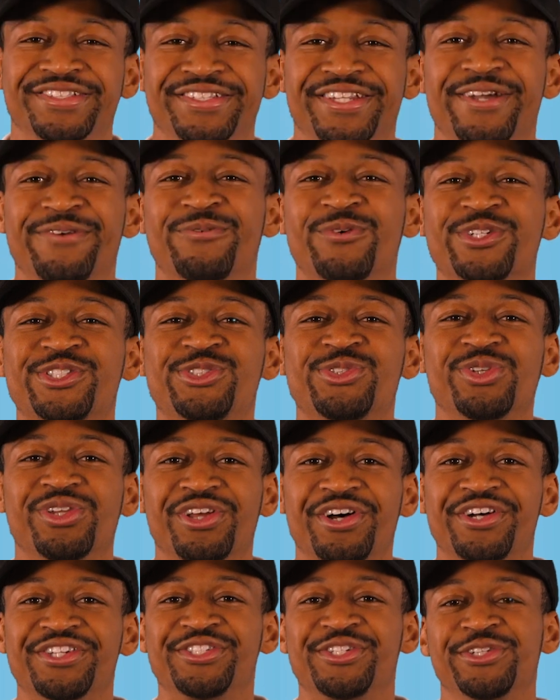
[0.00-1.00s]
Then once you
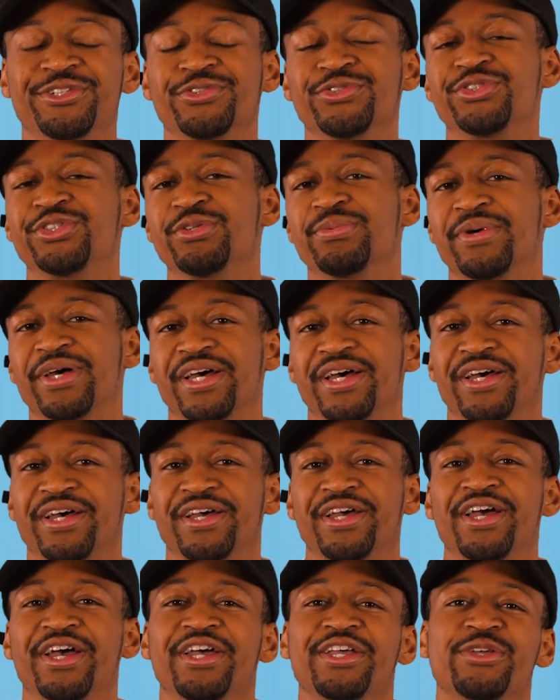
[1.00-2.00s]
launch your YouTube
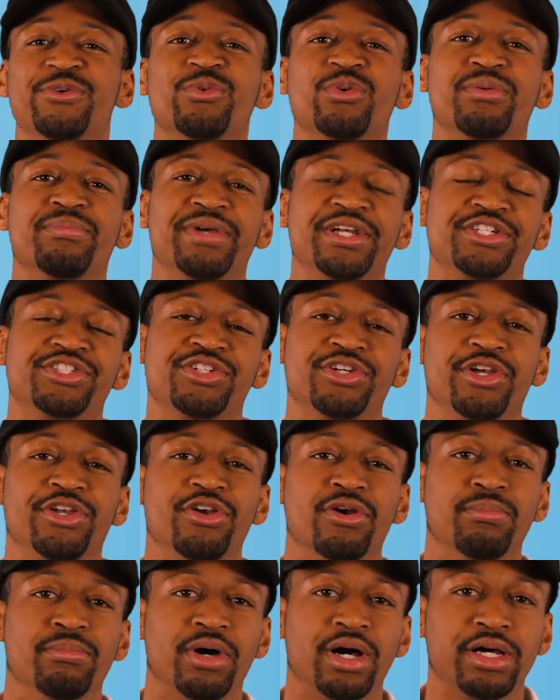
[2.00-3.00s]
ad, you wanna make sure
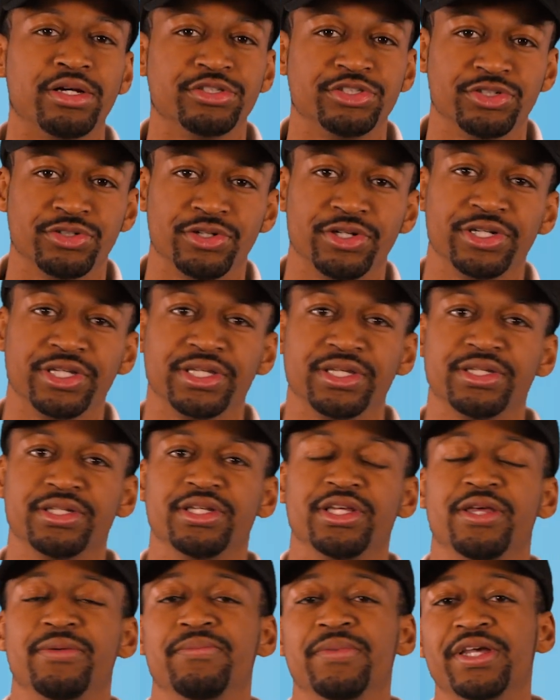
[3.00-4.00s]
you're monitoring
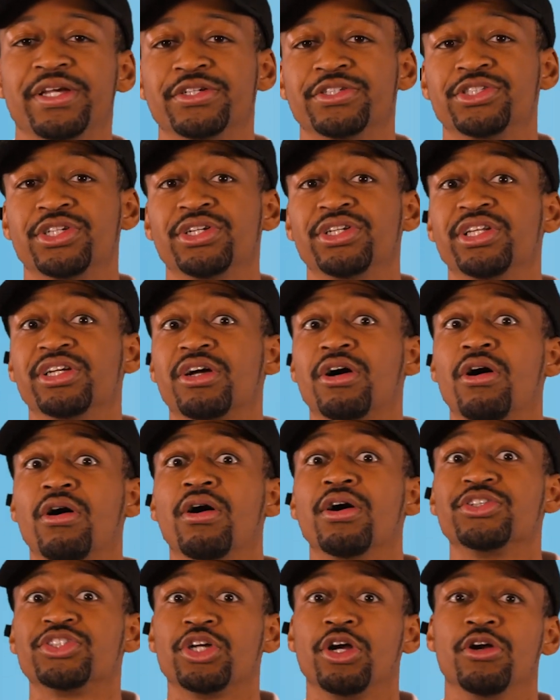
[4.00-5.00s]
it and making sure that the
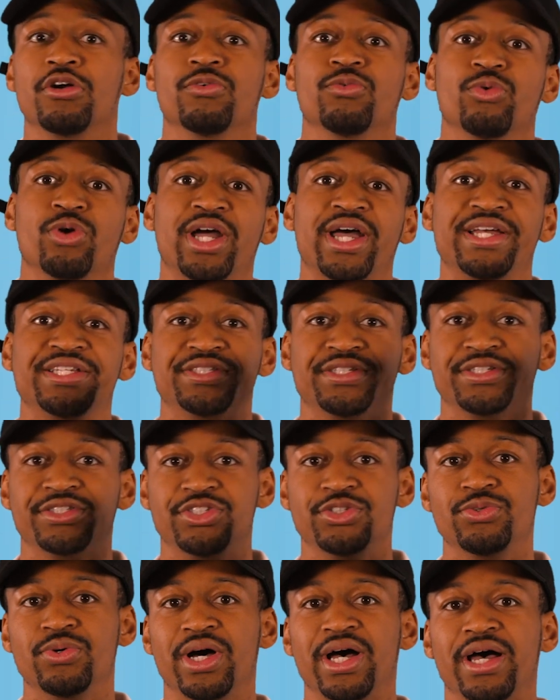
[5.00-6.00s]
costs aren't rising
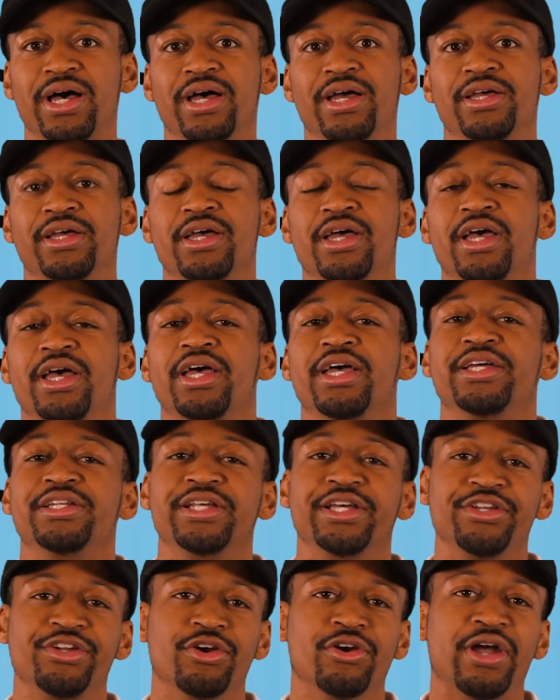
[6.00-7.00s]
too high and
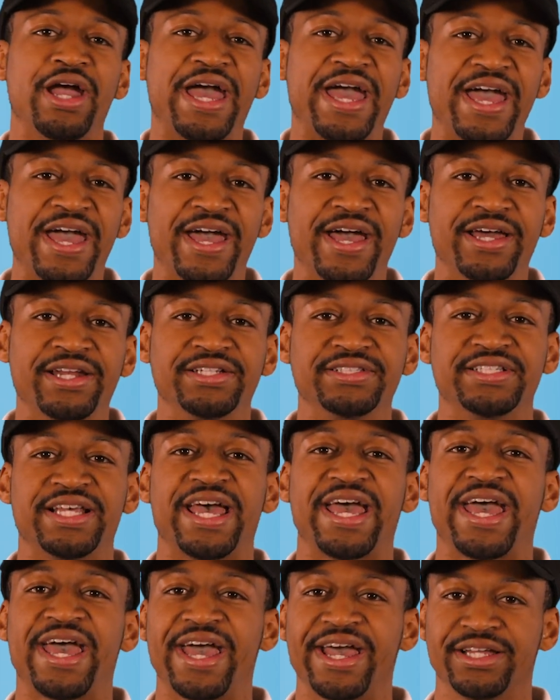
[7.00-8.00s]
that your ad is
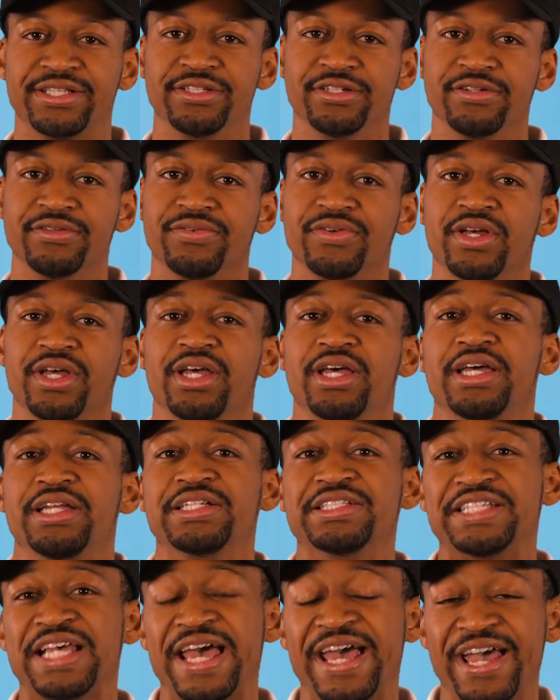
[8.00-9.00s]
active
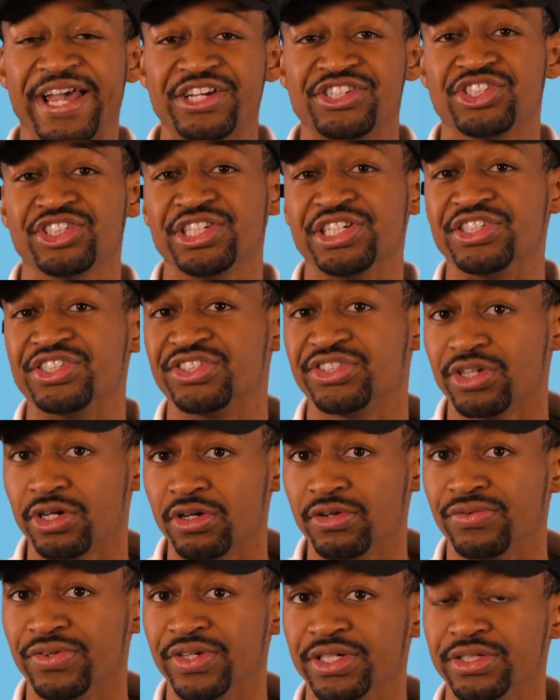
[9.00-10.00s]
and is actually
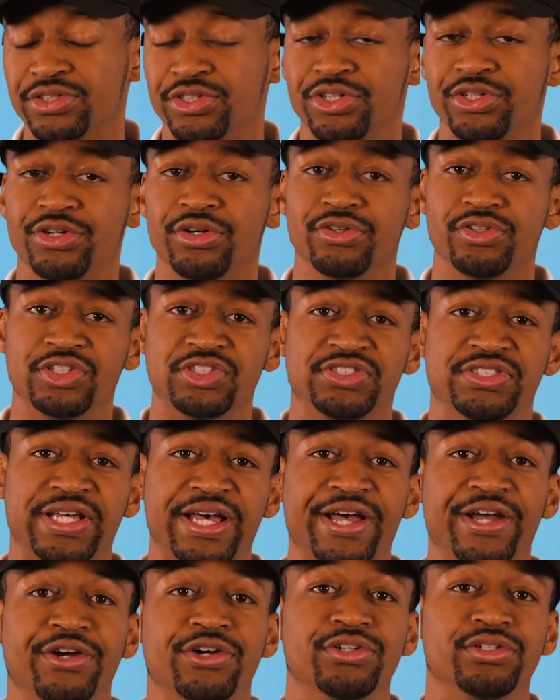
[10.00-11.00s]
serving to your
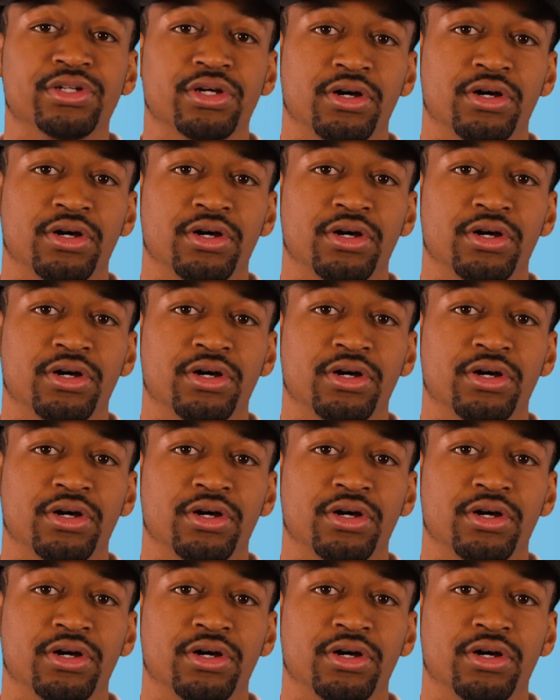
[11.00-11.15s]
desired